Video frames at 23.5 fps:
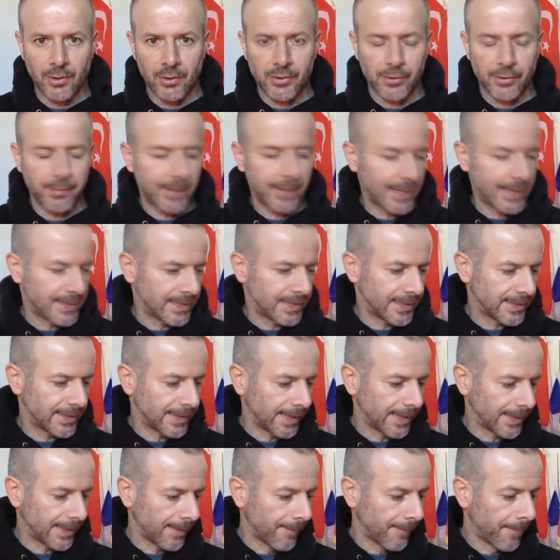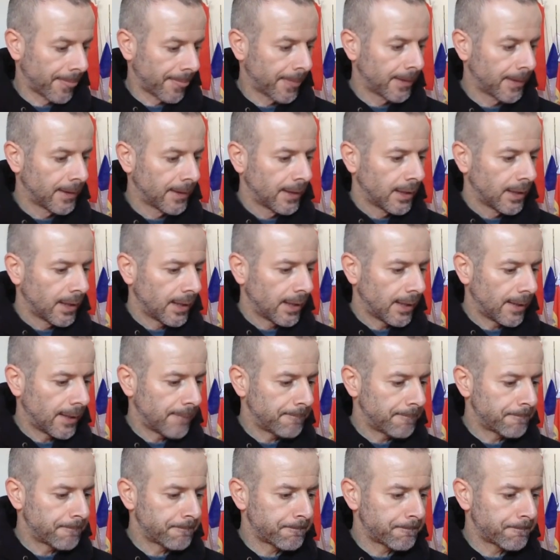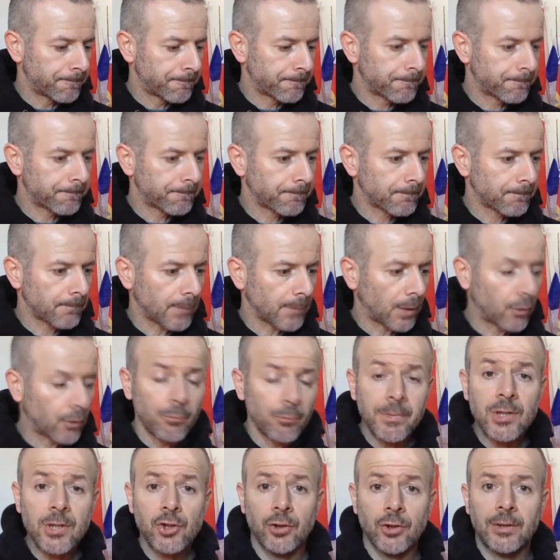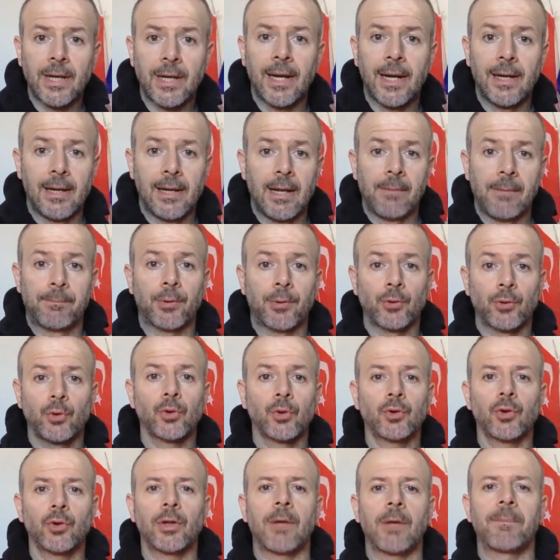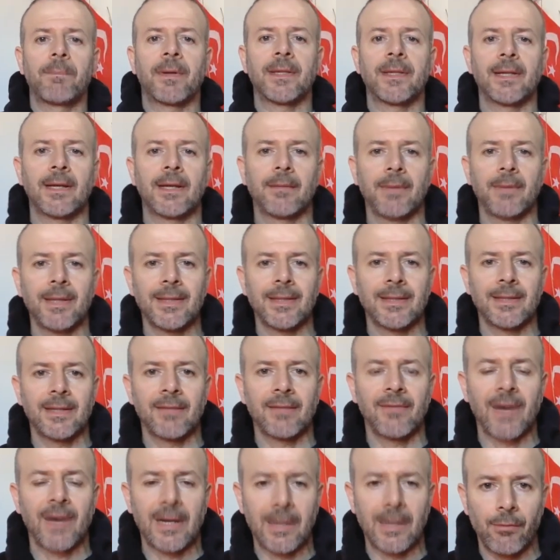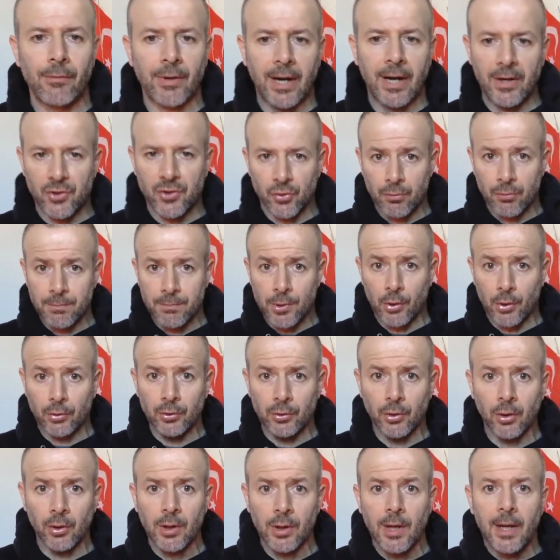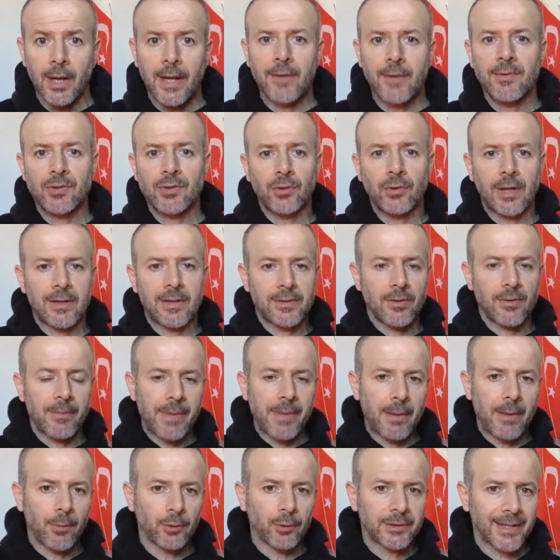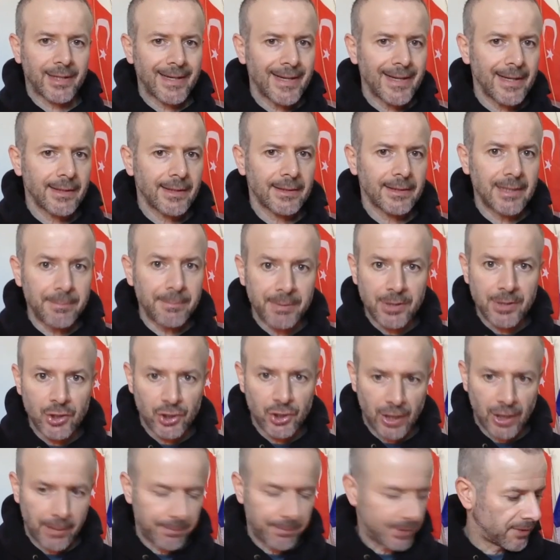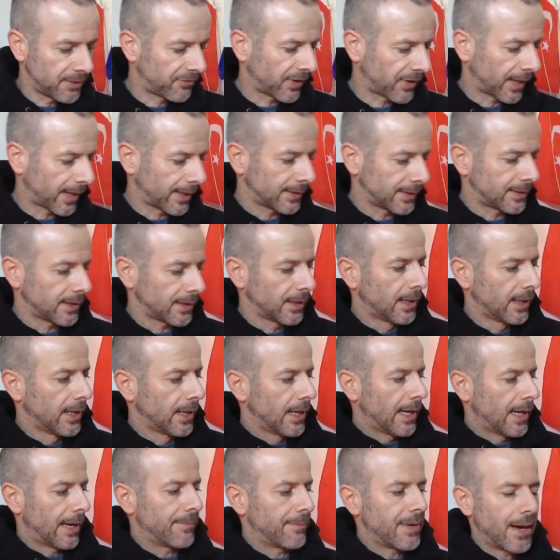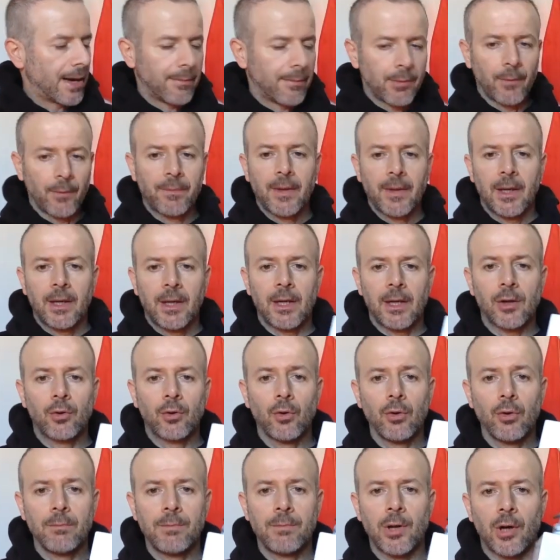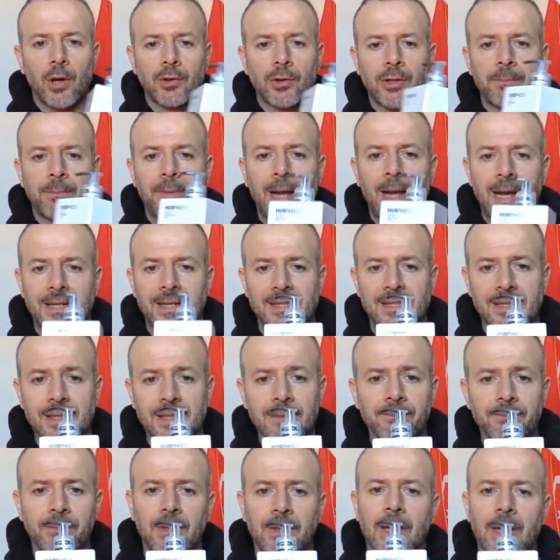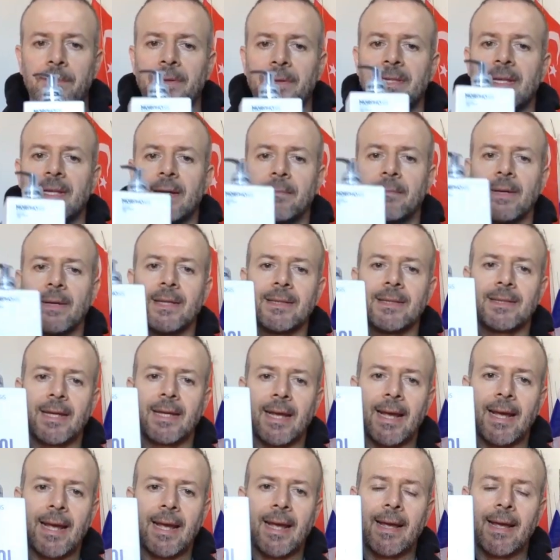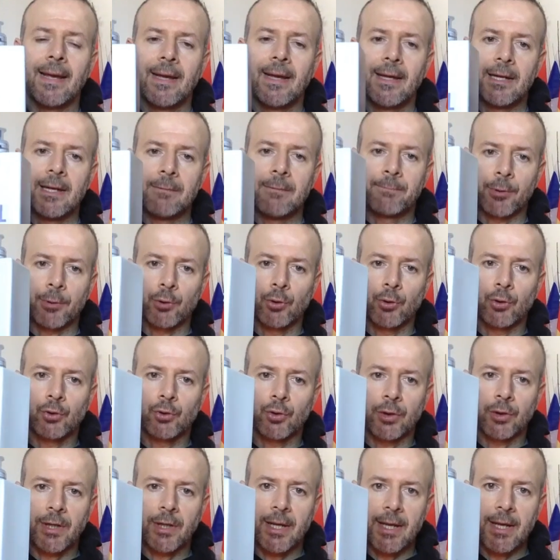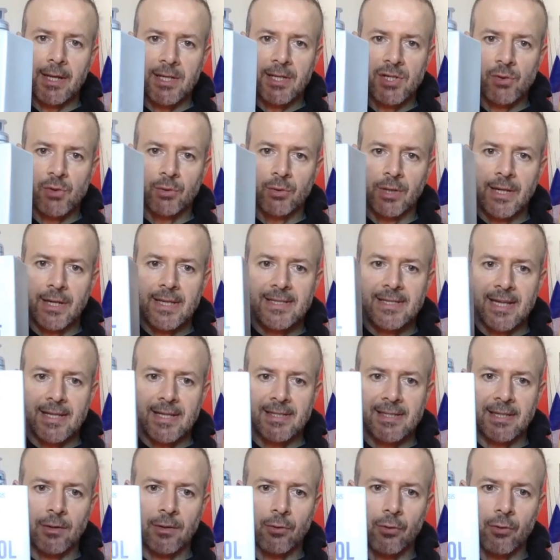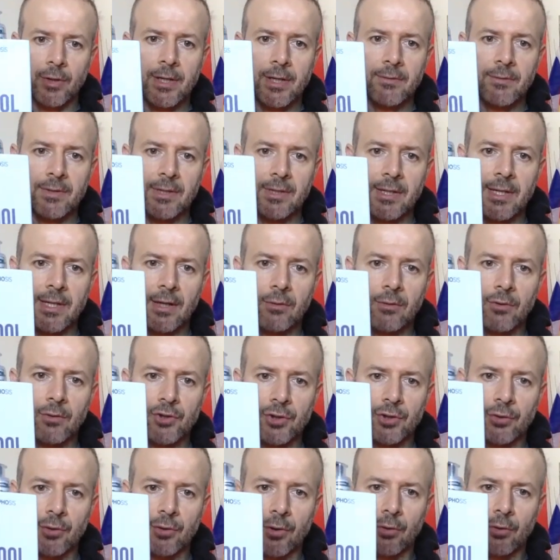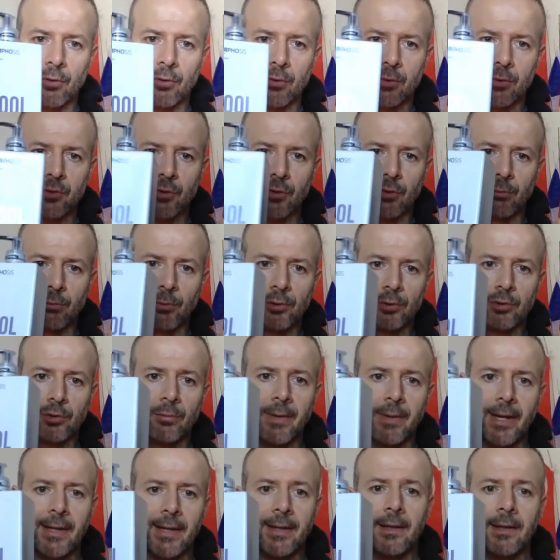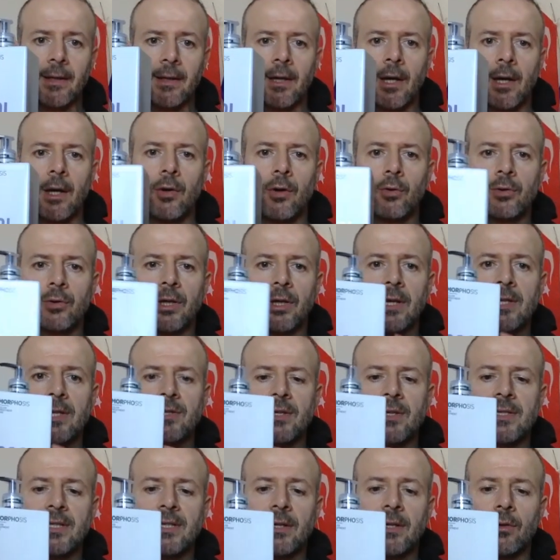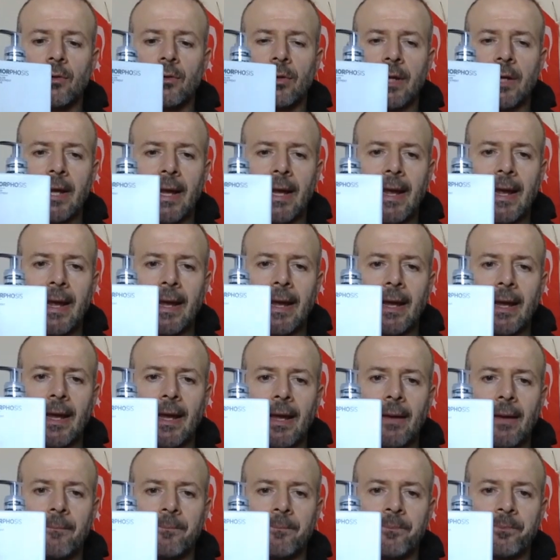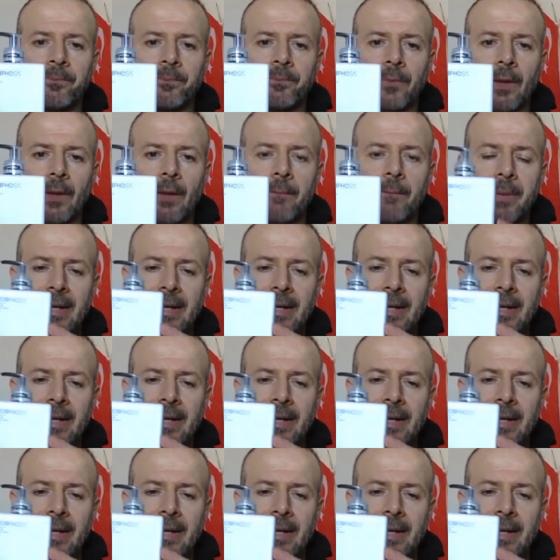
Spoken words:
This is a key problem, especially in my country, Italy. So once again, let me start from the product. Working on blonde, hair. We have three different types of shampoo. We have Cool Blonde Plus. This is the product we use in the salon. I'm sure that hairdressers, hairstylists know this very well.